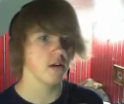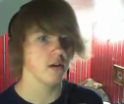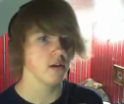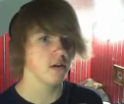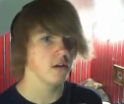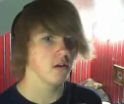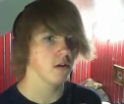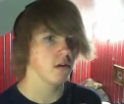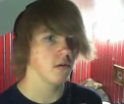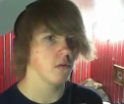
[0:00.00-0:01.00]

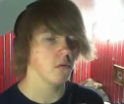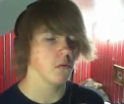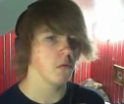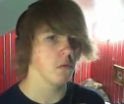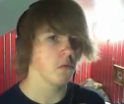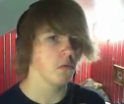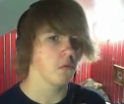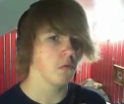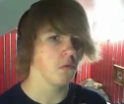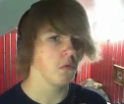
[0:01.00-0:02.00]

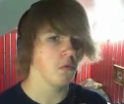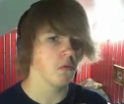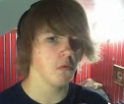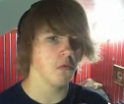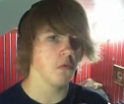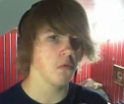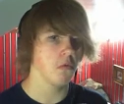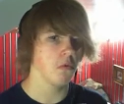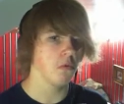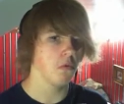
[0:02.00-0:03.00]

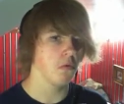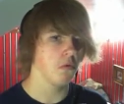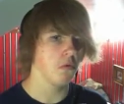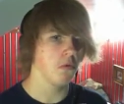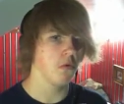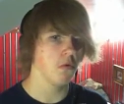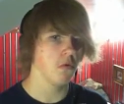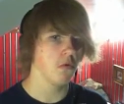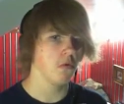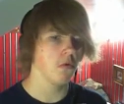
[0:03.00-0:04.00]

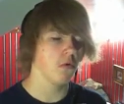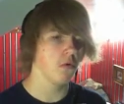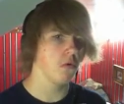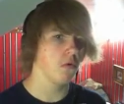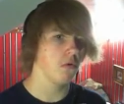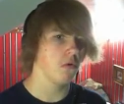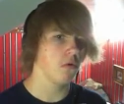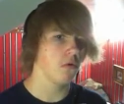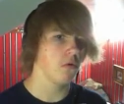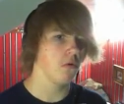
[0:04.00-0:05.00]

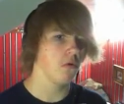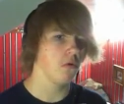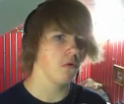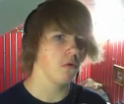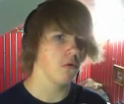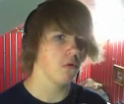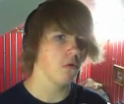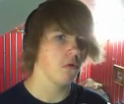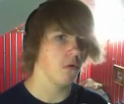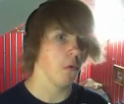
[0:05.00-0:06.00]

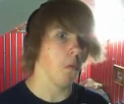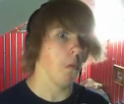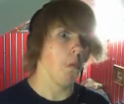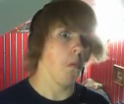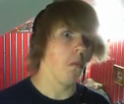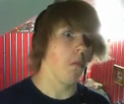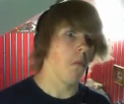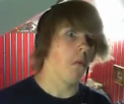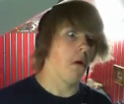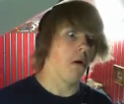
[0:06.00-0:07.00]

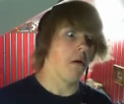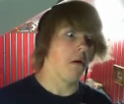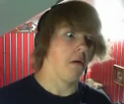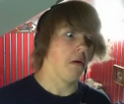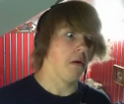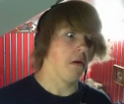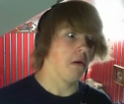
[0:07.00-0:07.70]
No one is speaking in this clip.